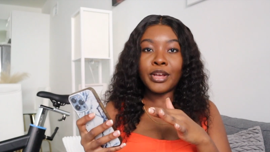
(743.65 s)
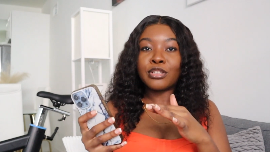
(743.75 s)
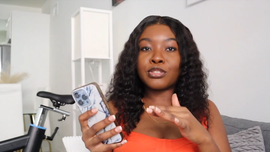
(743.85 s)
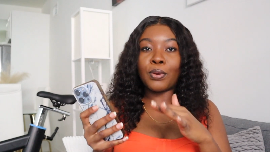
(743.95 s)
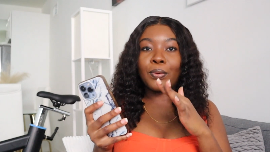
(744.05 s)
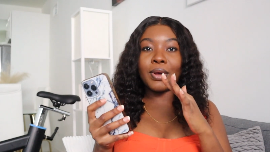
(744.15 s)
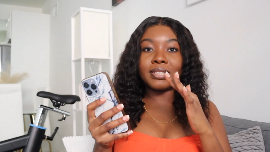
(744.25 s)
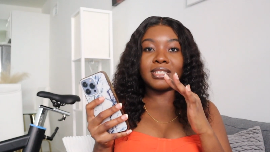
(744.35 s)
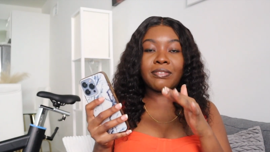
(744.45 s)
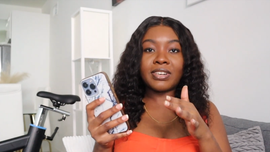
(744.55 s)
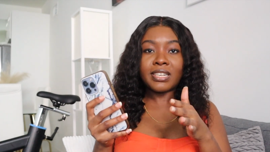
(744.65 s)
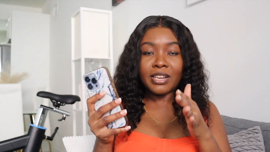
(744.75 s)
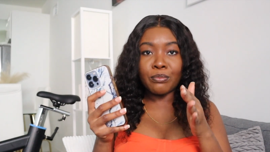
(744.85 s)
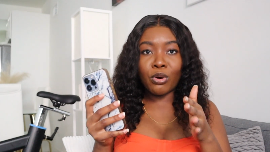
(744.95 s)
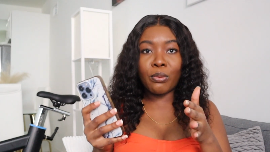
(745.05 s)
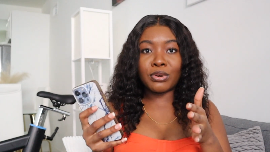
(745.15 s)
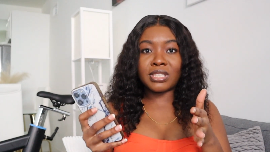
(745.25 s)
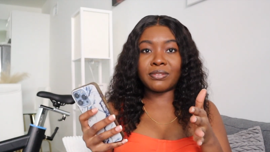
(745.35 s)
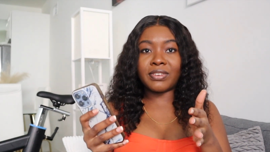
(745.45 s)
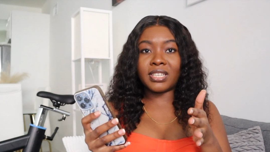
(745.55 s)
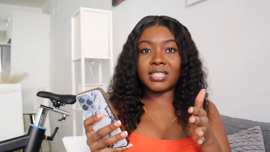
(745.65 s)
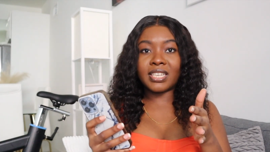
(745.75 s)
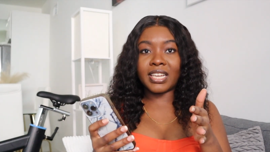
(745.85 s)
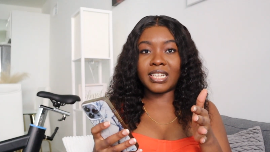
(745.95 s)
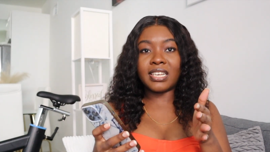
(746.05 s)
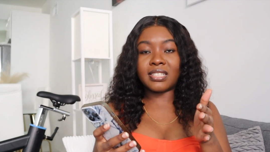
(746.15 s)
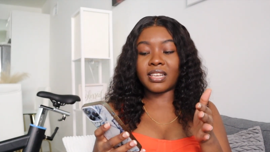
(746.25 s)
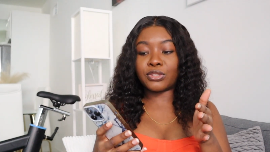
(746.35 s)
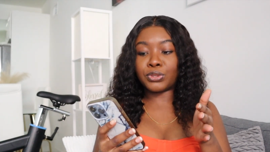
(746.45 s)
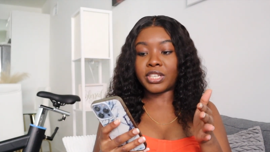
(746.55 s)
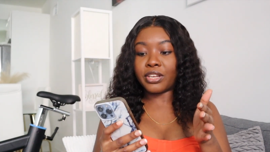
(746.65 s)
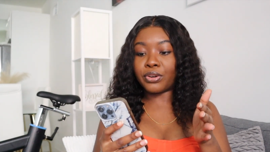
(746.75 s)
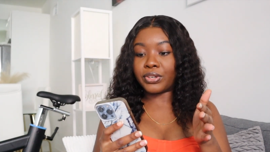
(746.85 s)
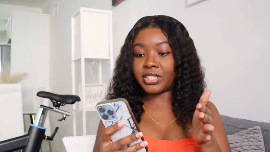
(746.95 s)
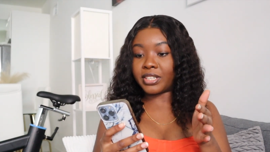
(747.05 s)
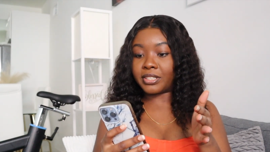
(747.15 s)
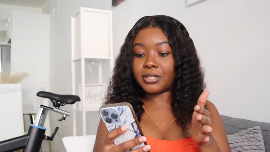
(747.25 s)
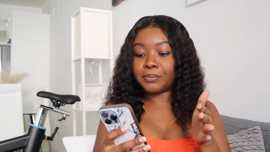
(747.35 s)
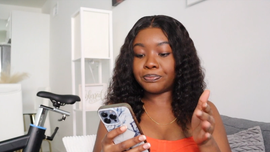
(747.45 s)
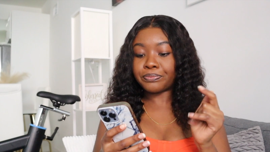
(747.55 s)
So definitely more motivating and easier to take content.